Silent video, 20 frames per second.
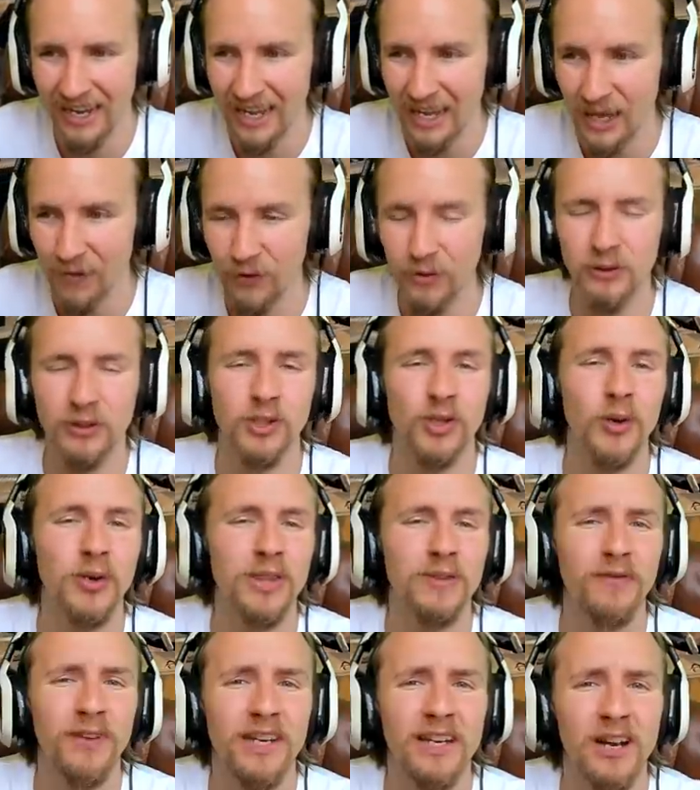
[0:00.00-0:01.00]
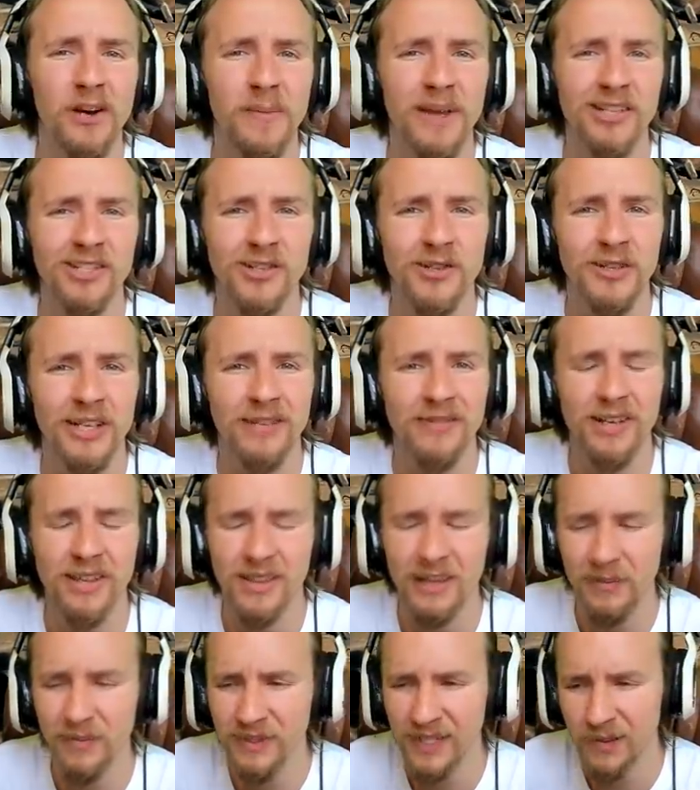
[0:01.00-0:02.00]
If you enjoyed the video, make sure you give it a
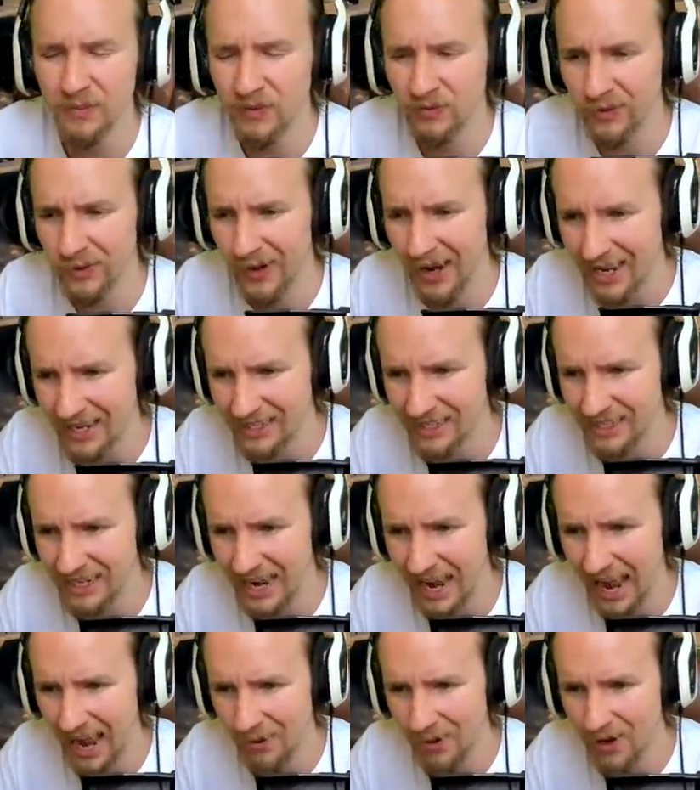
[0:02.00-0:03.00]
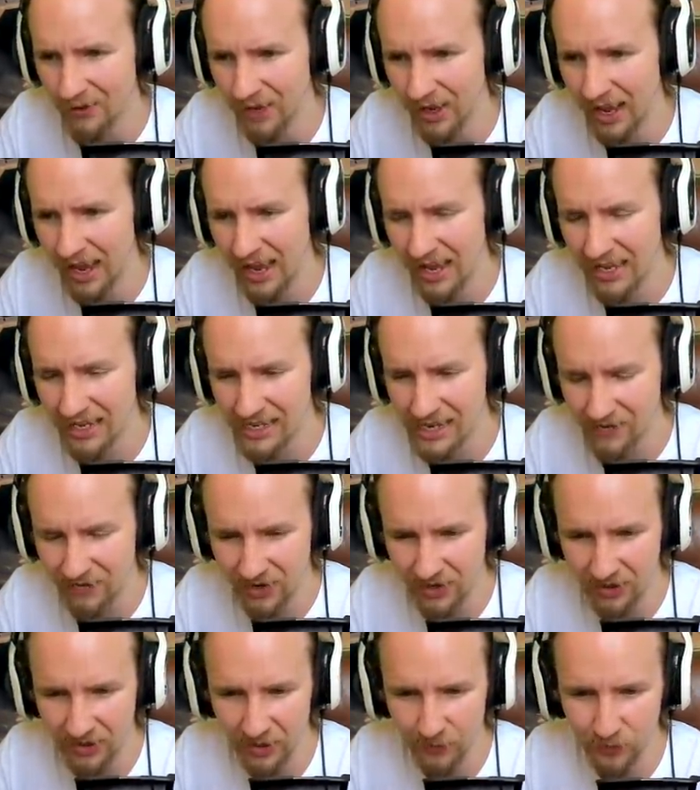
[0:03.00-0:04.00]
thumbs up. If you hated it, however, give it a
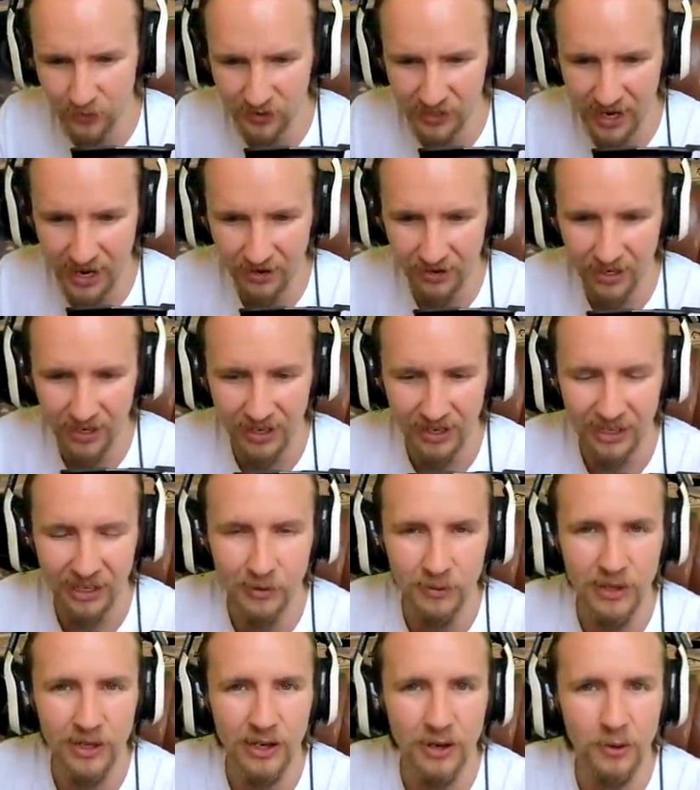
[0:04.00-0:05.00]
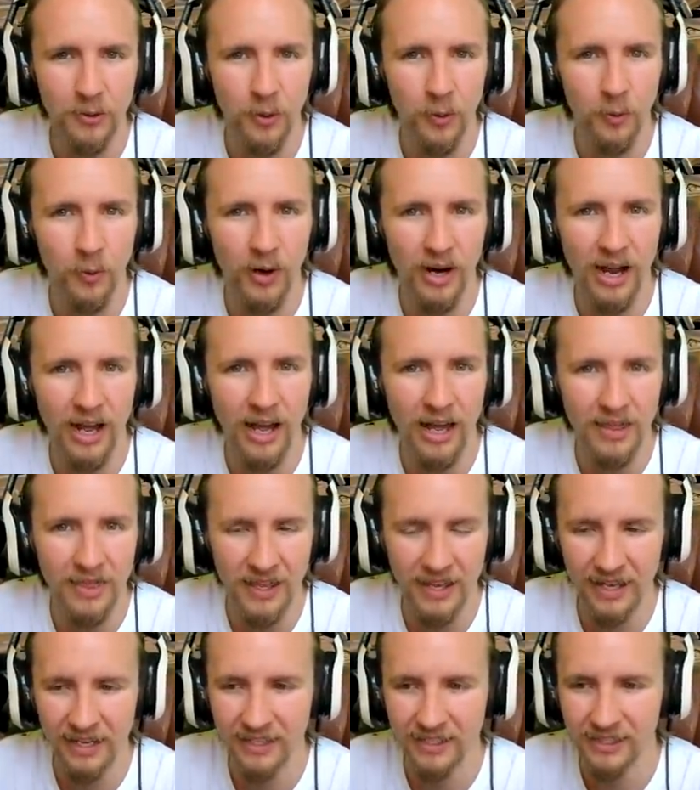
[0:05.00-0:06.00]
thumbs down. And let me know what
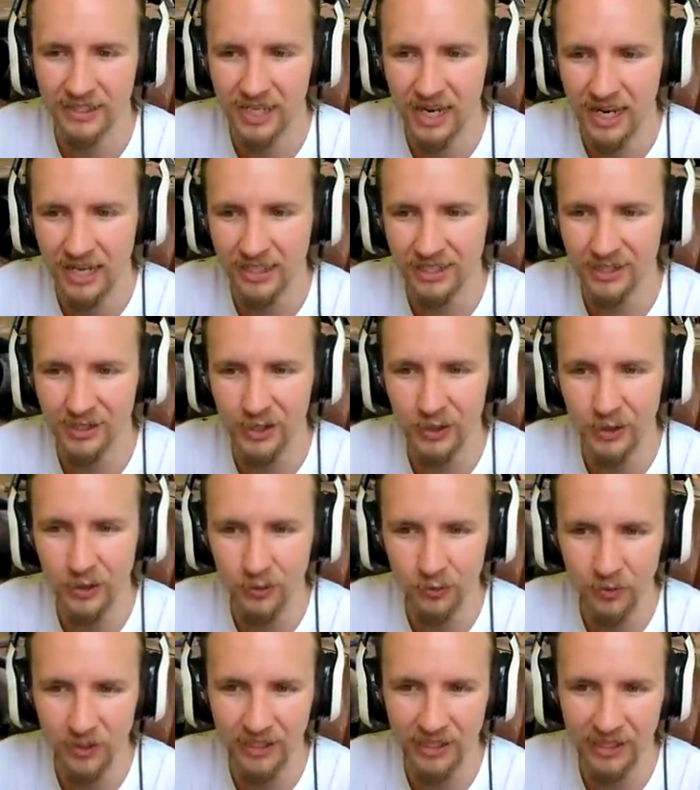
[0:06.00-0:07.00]
other tanks you would